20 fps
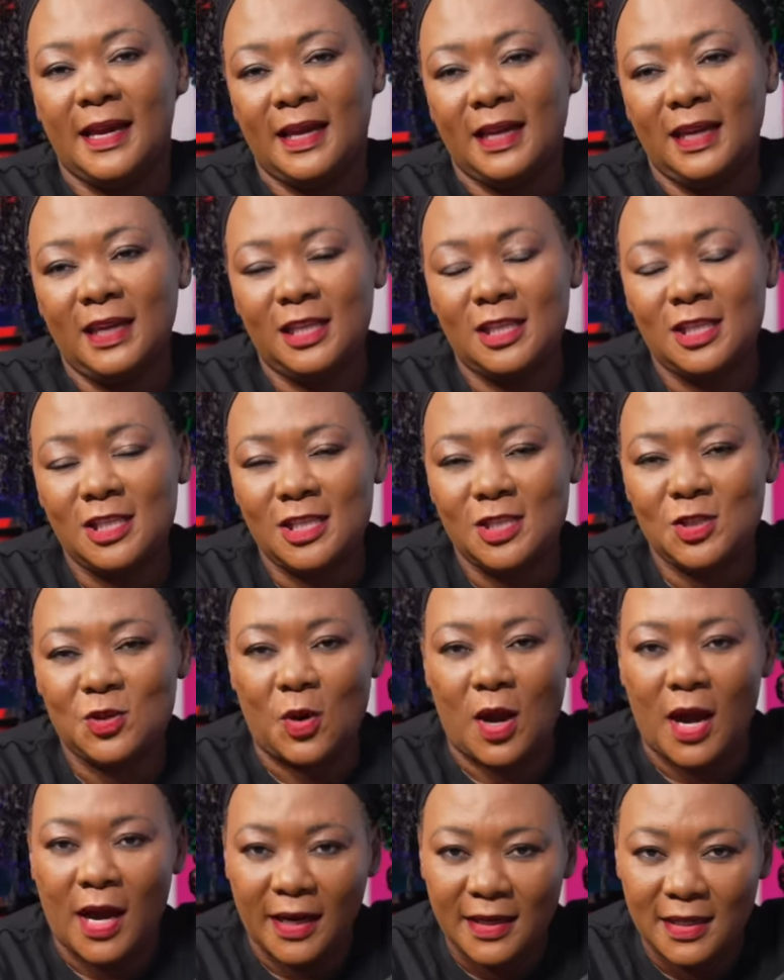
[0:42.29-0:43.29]
in
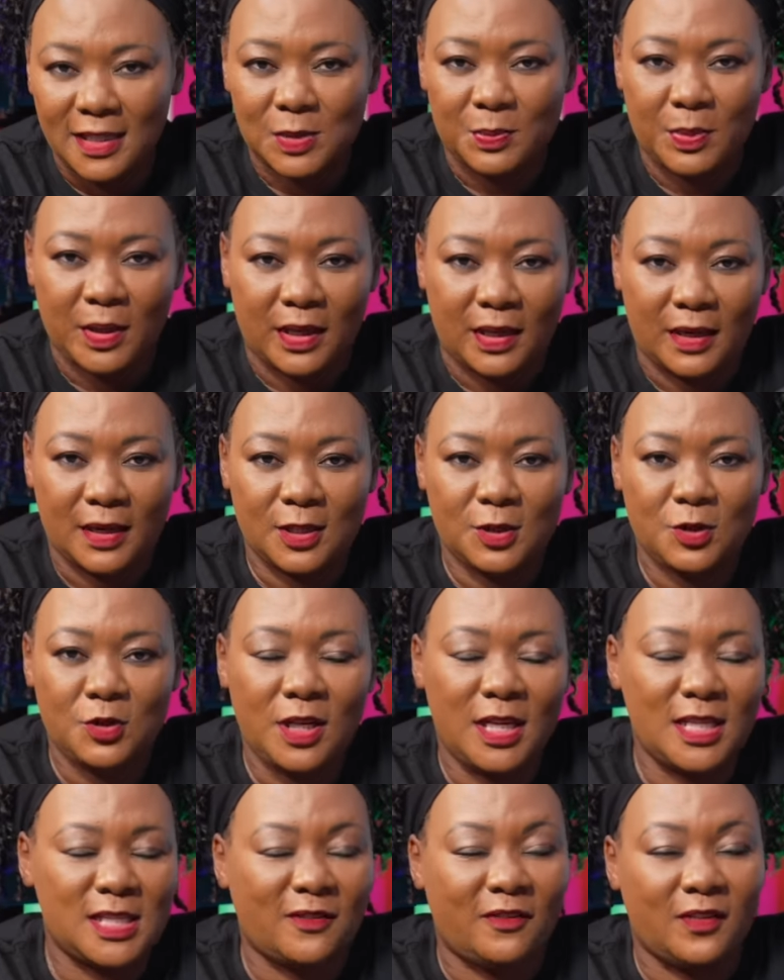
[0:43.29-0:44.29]
Johannesburg.
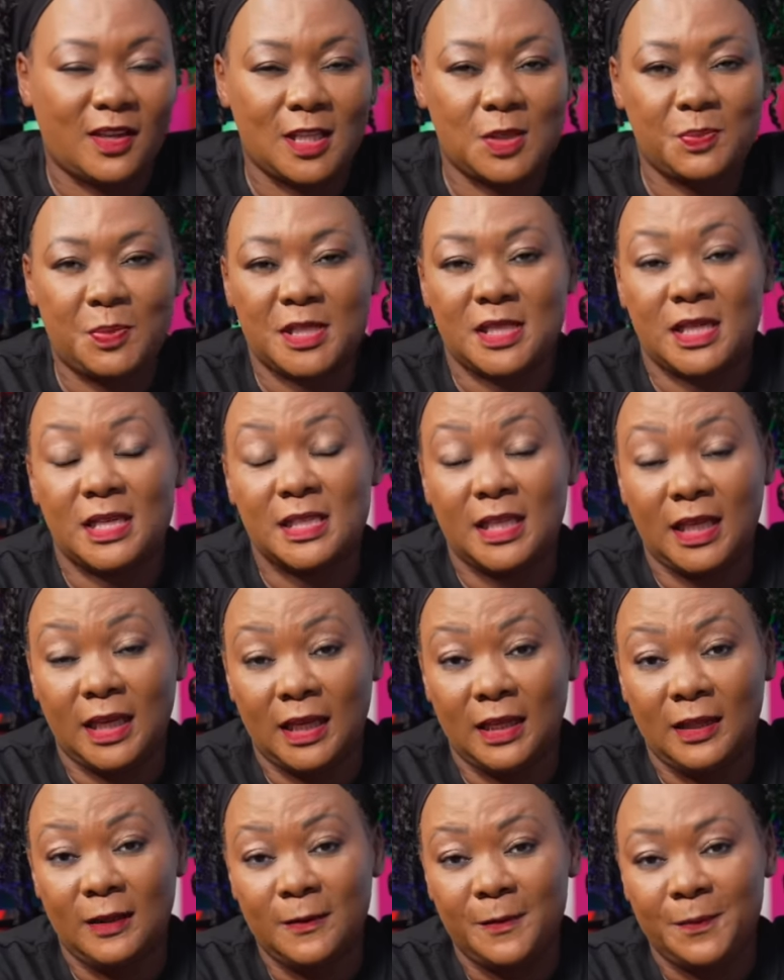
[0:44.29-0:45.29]
Today is a very special
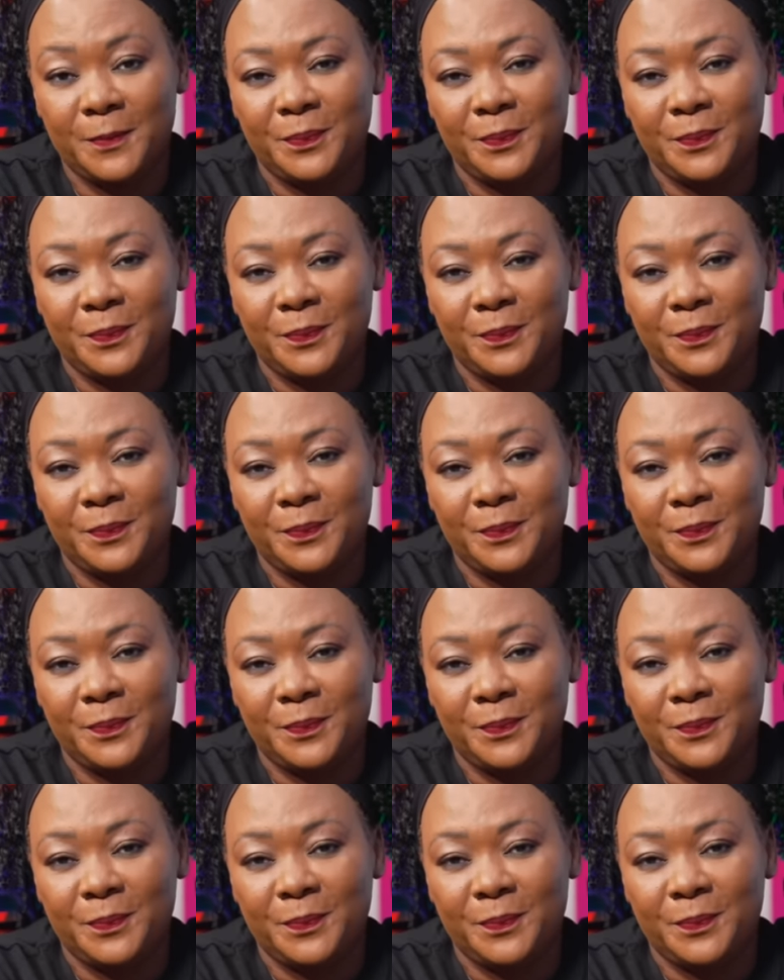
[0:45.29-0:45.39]
day.